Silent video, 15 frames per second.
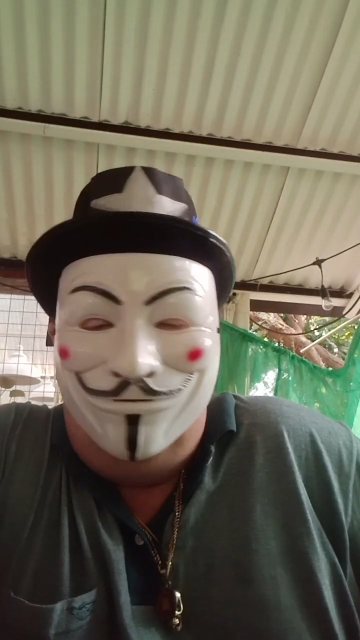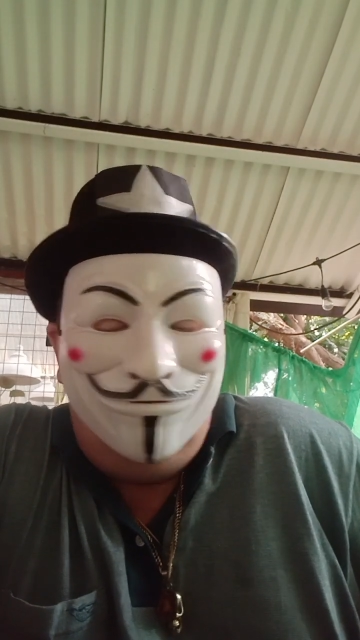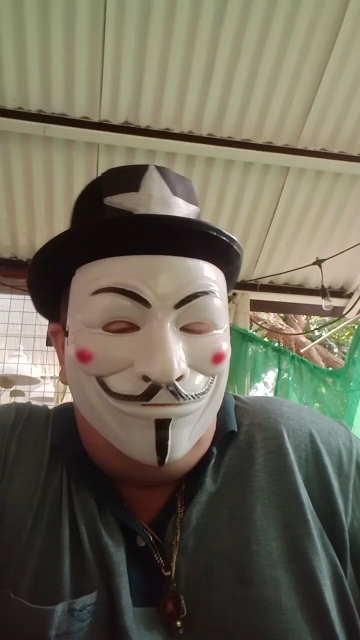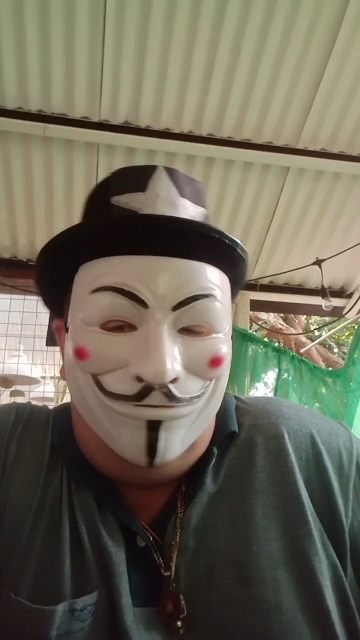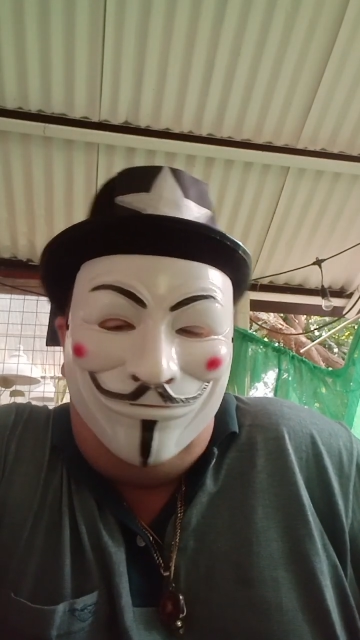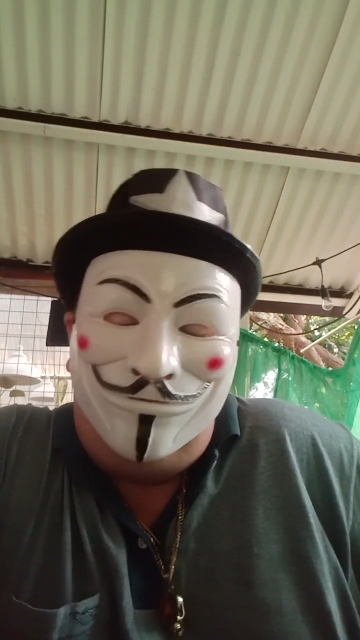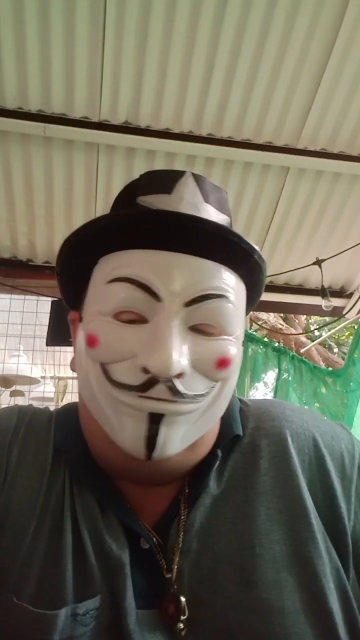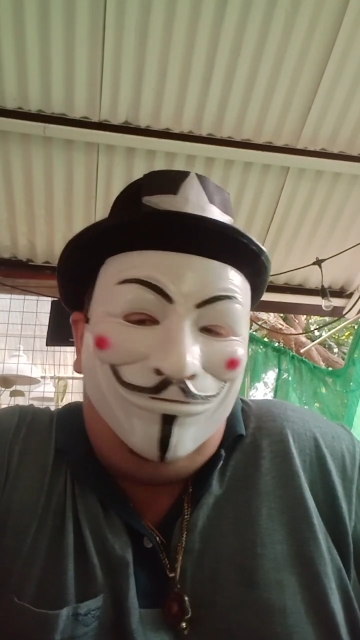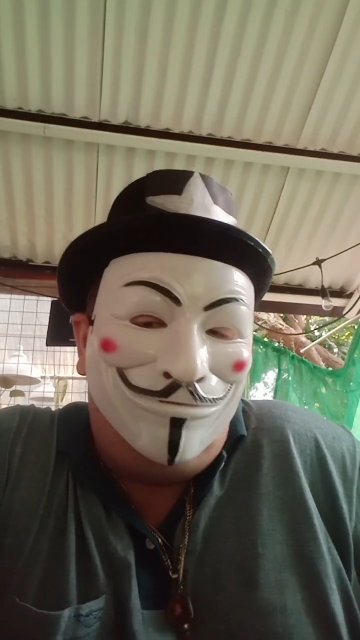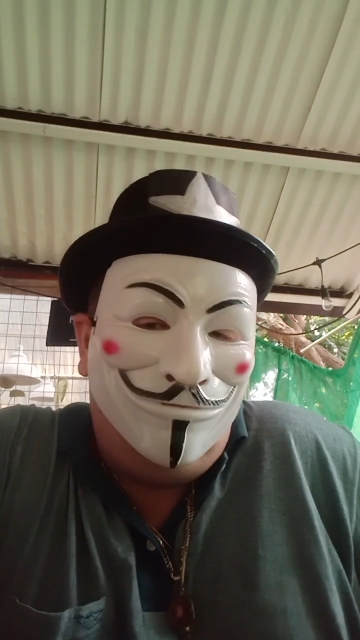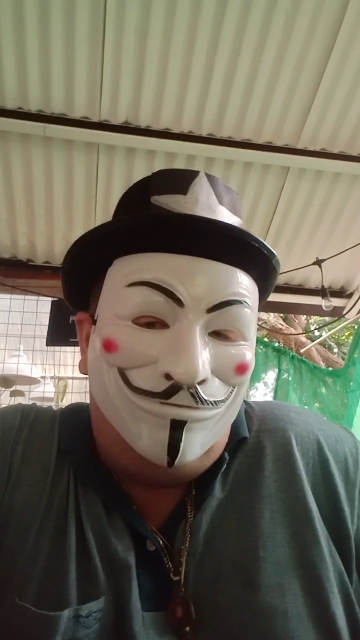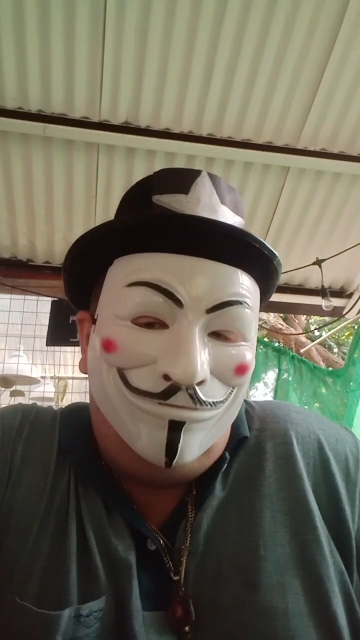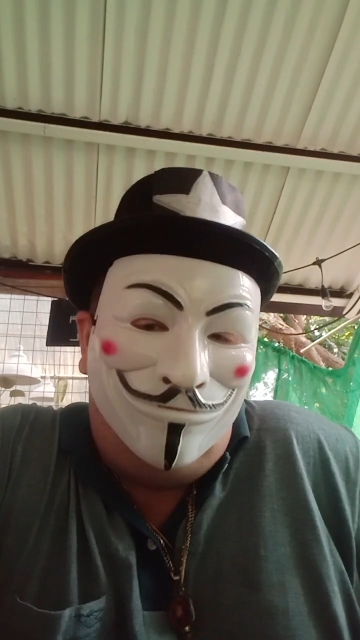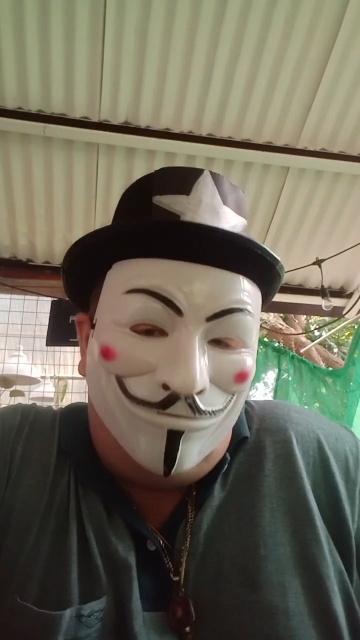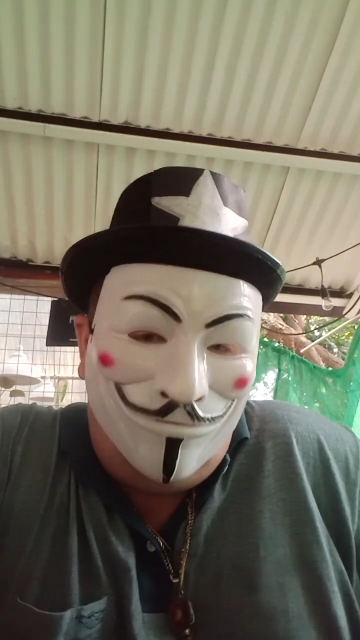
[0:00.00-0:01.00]
Anyway, so that's
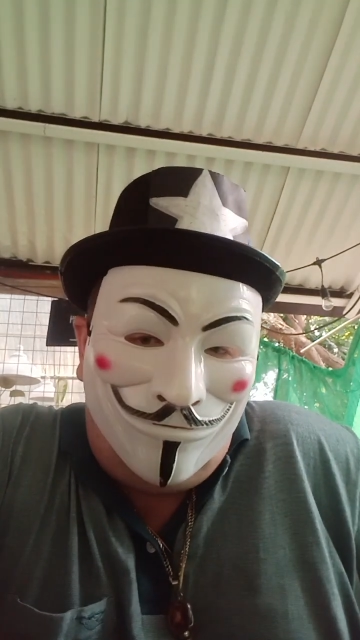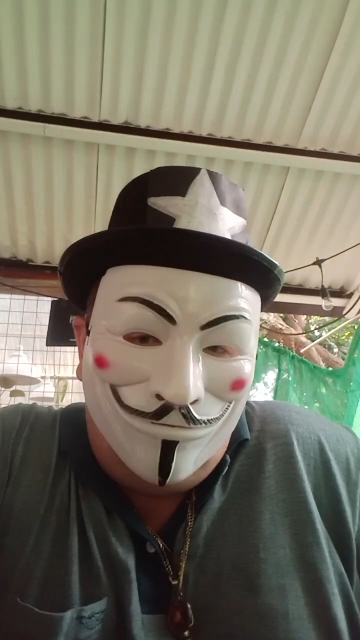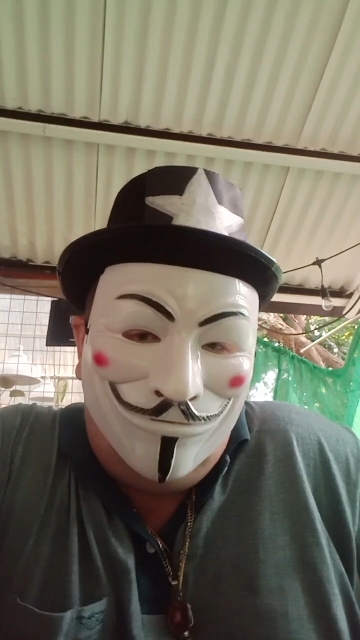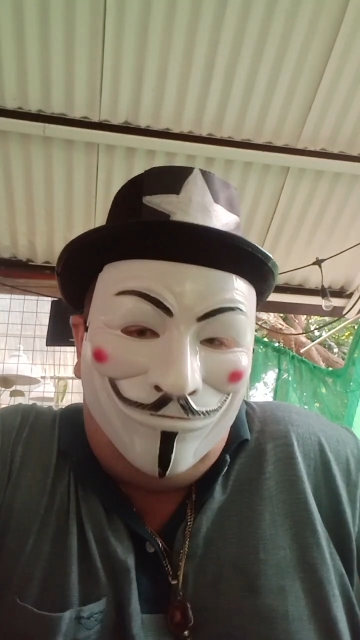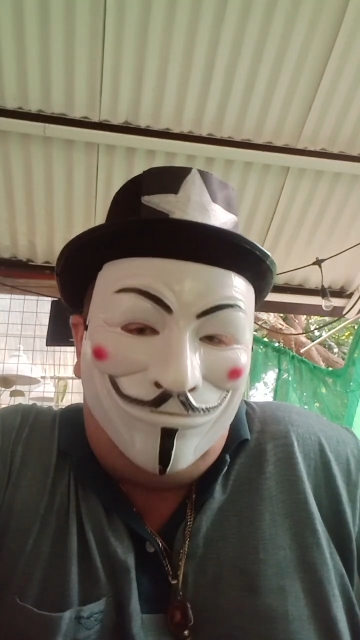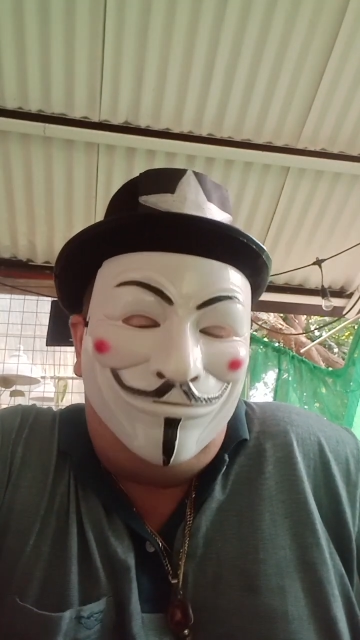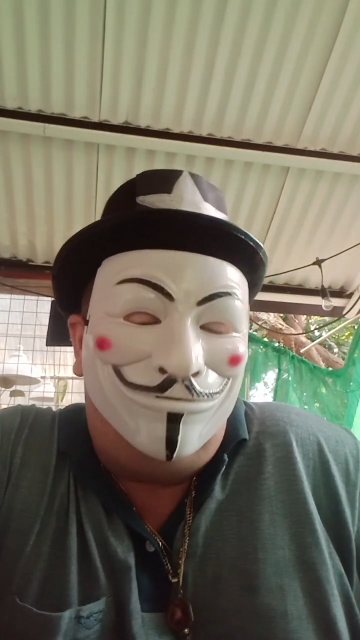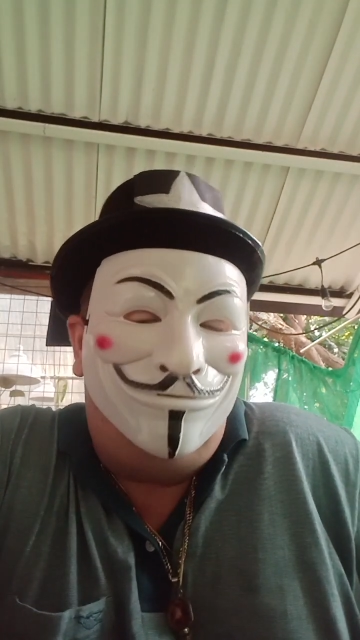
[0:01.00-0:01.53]
a good technique.